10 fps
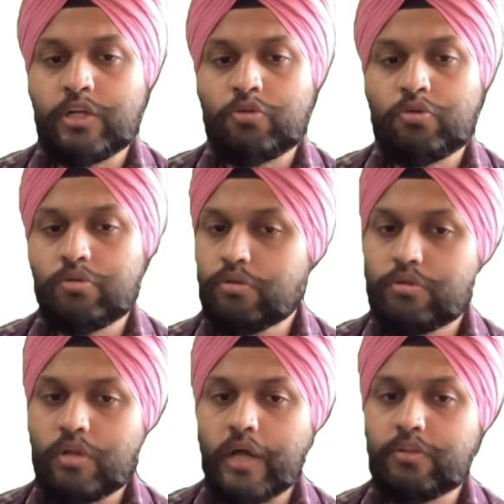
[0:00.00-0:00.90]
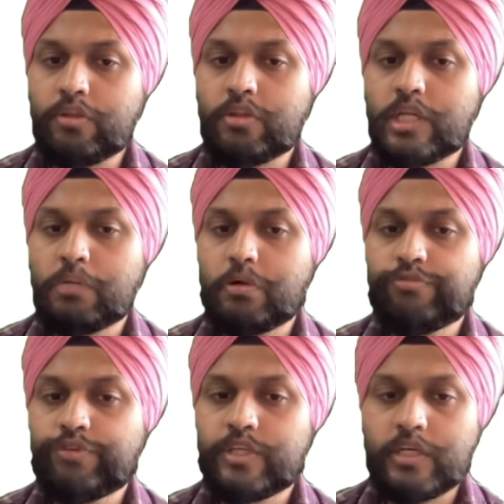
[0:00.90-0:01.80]
resources, unsustainable
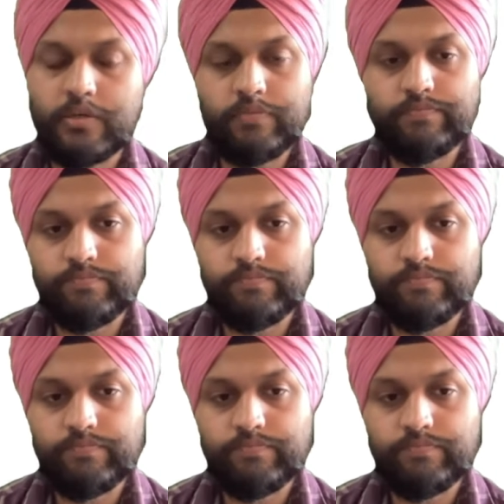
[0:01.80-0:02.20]
fishing,